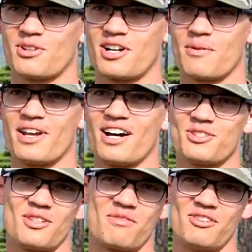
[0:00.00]
so coming
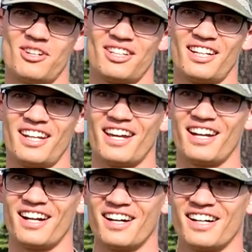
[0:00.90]
out to the field and
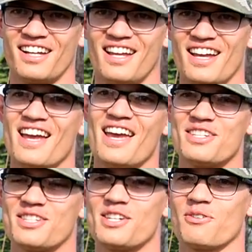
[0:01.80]
getting a
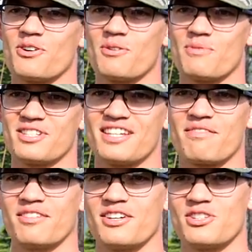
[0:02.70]
AC room is
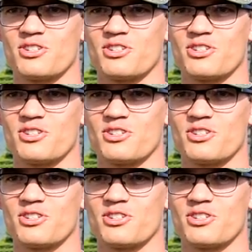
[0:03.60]
definitely a